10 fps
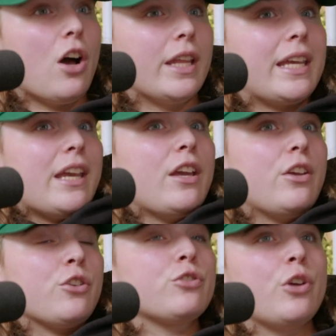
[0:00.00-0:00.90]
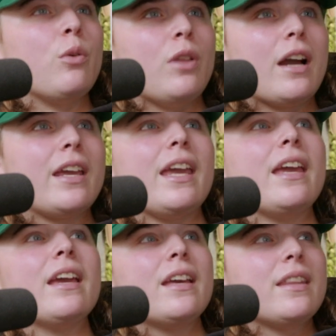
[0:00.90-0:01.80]
like you're so
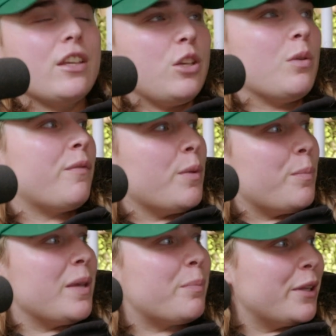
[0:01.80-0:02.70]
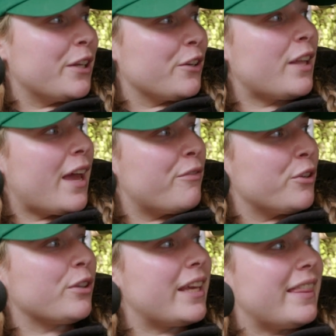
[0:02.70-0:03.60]
lucky that you have the people in your life.
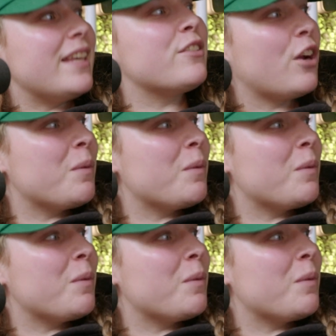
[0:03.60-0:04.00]
You're like, these are